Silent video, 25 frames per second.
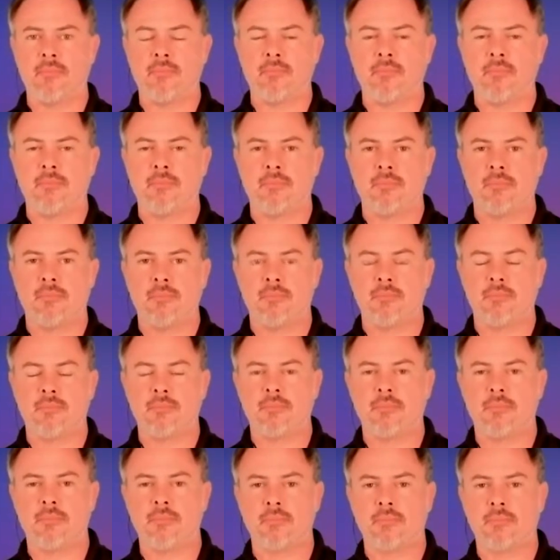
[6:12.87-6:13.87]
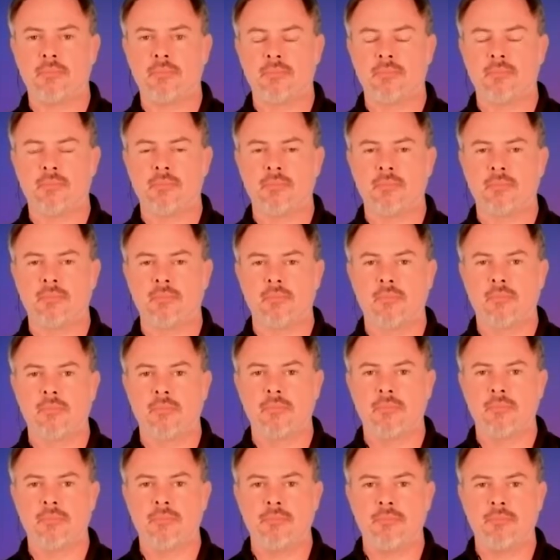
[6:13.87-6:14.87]

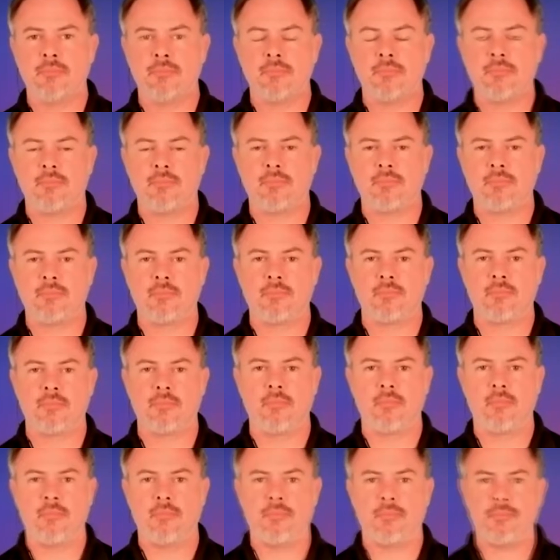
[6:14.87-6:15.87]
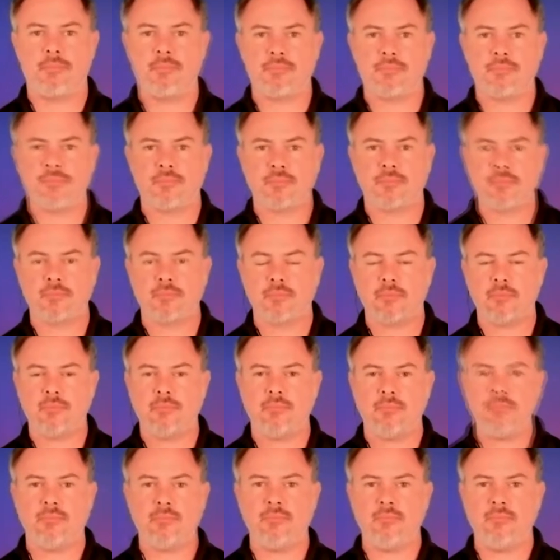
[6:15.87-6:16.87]

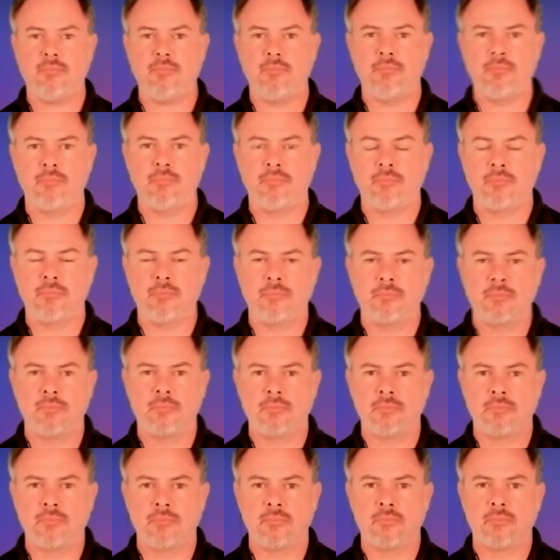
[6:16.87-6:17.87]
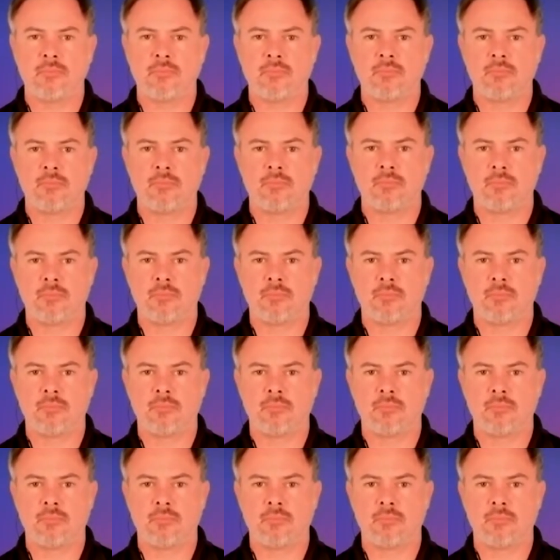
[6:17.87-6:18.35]
[no speech]